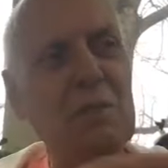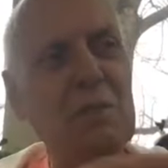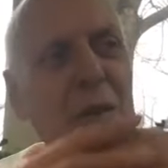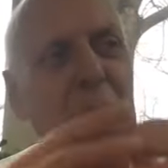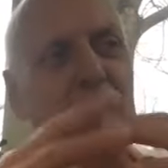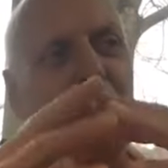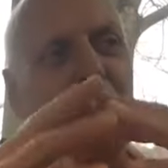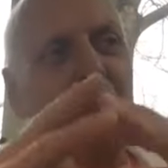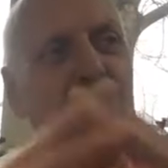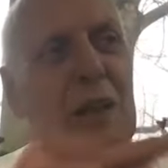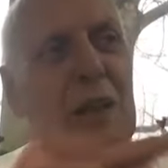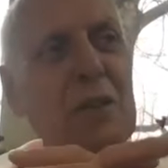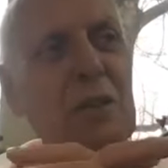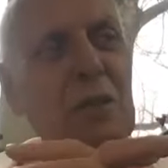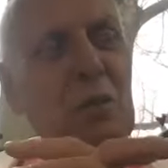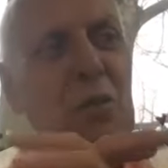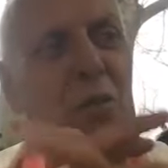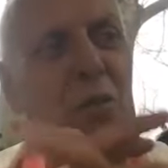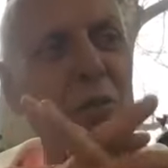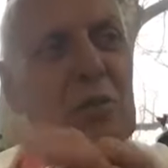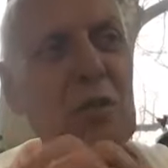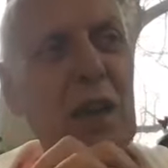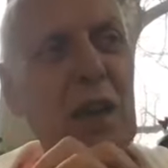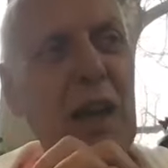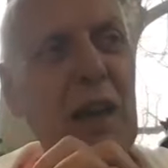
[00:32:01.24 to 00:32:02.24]
from uh,
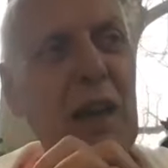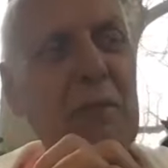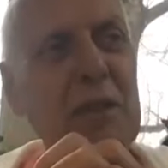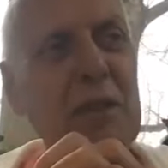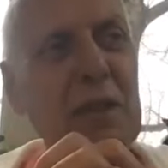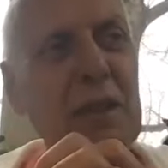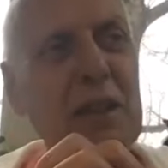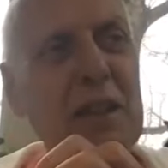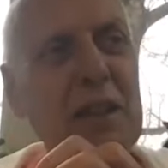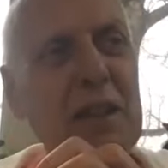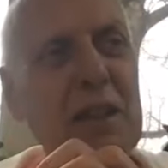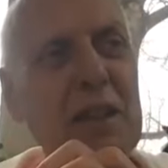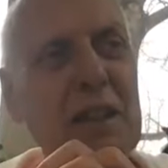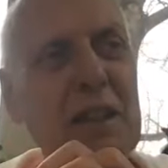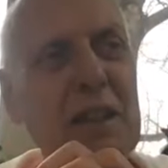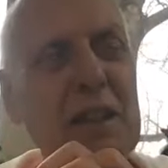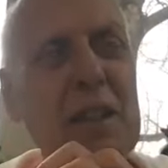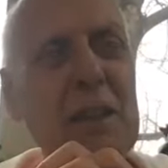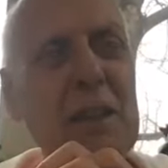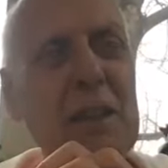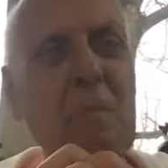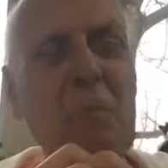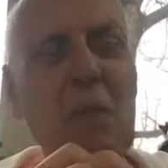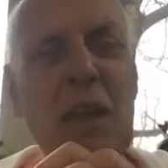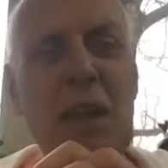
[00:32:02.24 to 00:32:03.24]
Yugoslavia, I think.
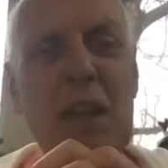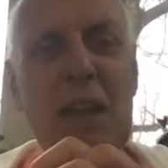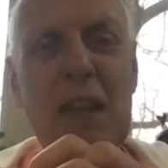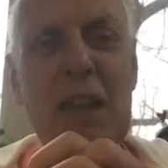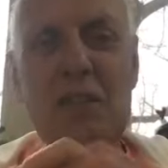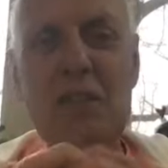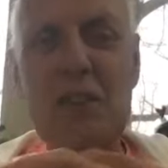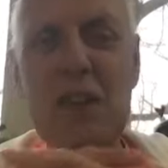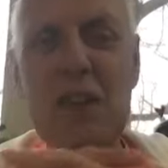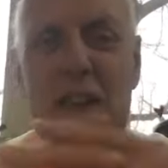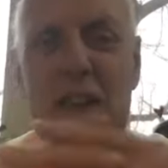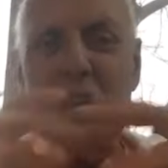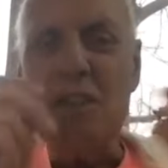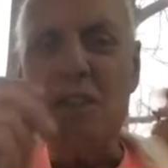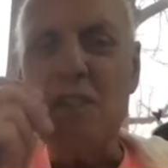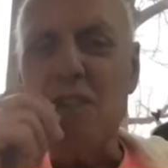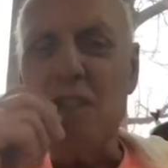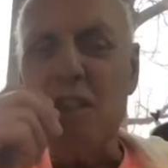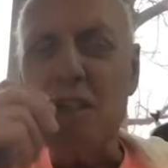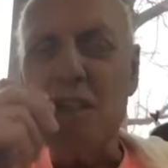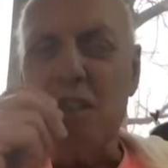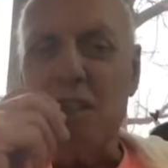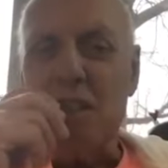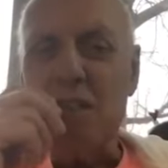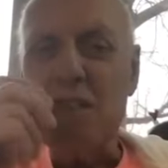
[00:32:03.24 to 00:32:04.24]
And she had
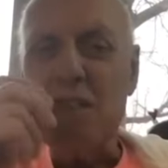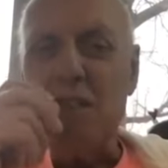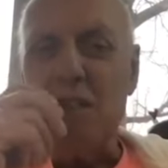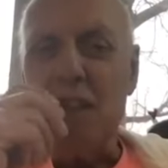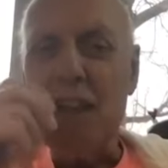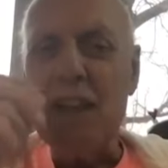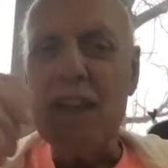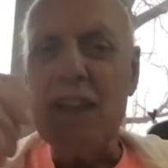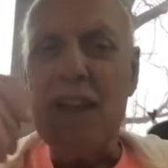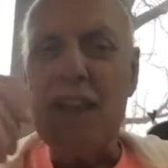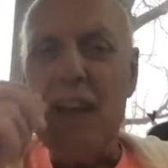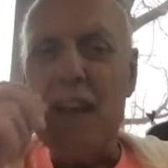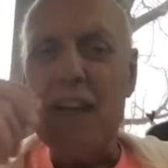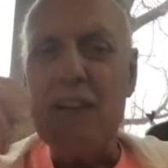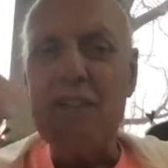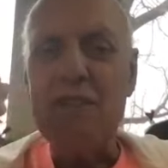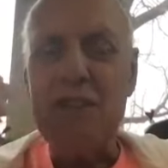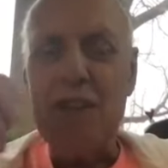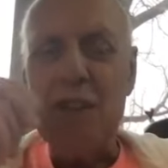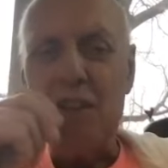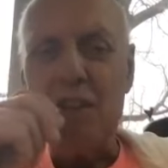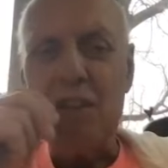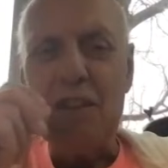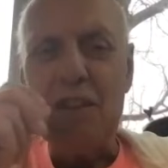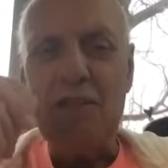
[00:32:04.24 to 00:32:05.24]
this mm. slight
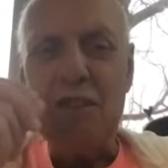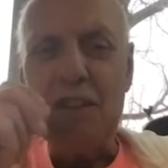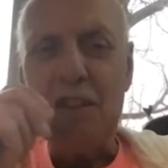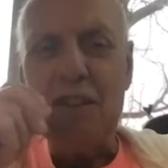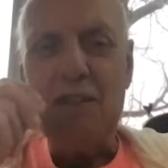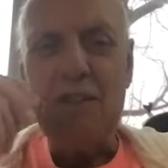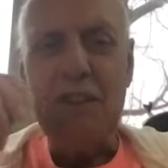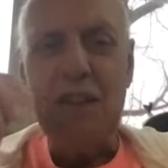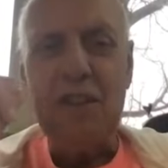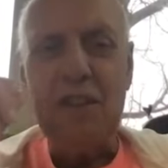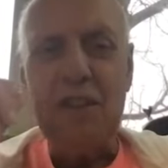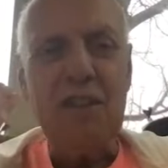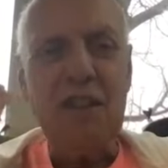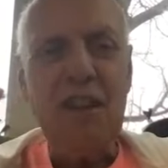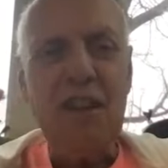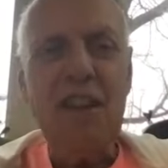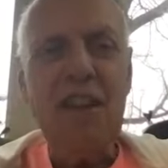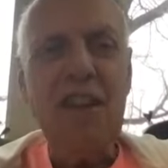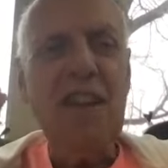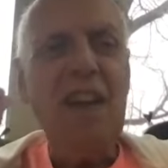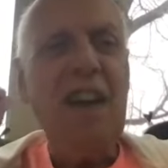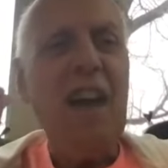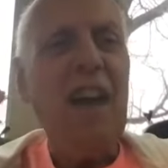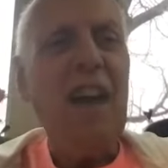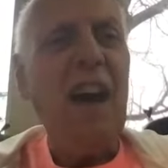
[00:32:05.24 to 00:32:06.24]
accent and she says,
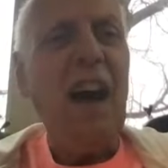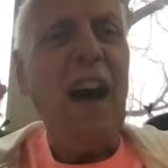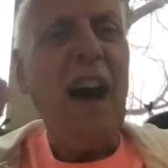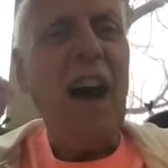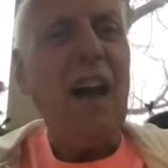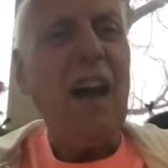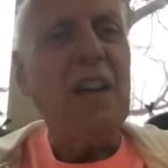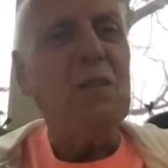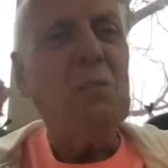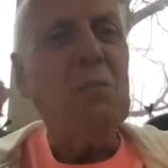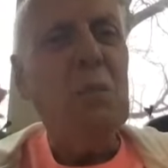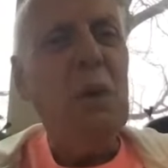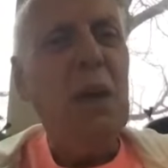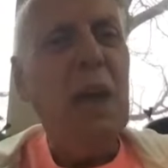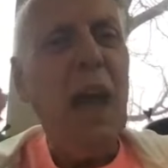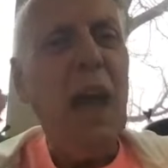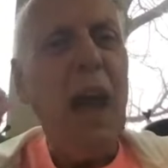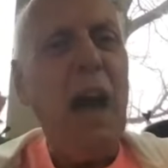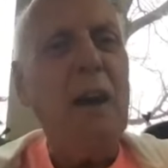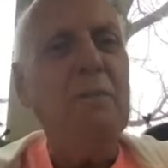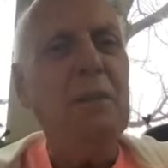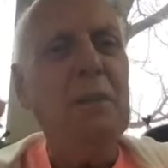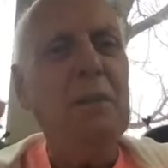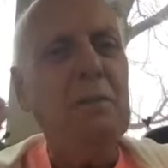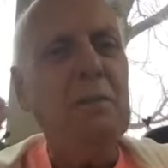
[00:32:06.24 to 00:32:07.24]
Aren't we
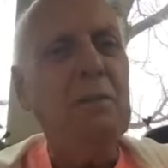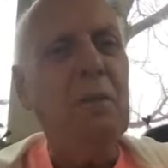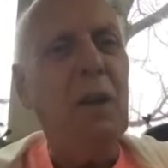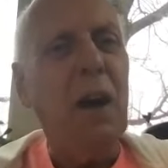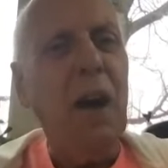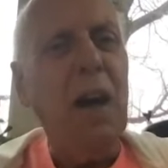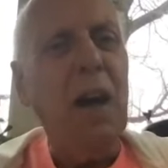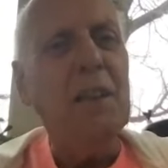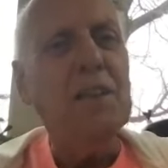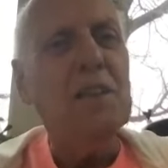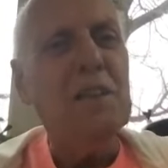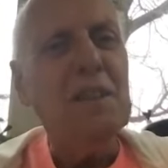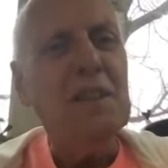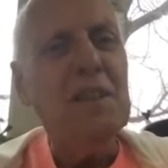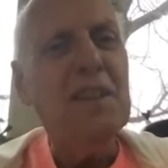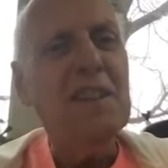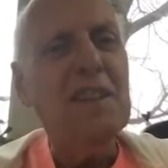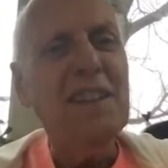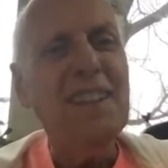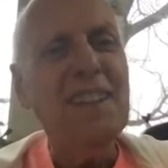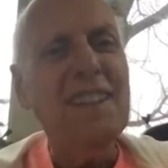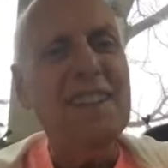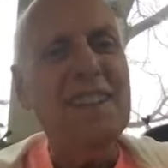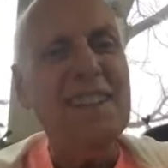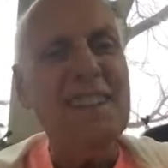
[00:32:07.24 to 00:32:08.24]
having fun?
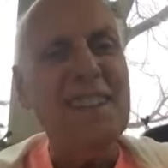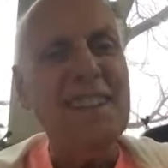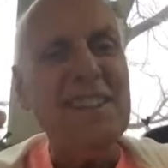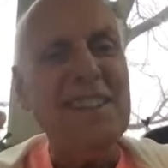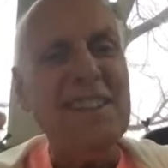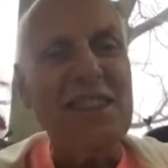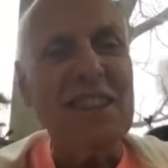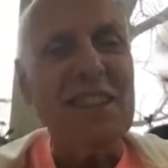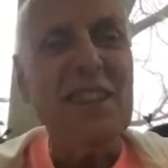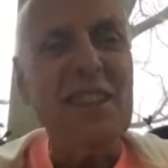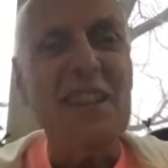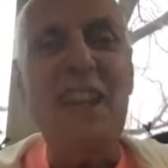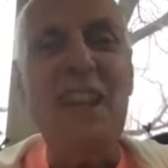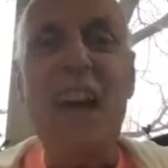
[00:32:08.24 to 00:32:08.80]
And she'd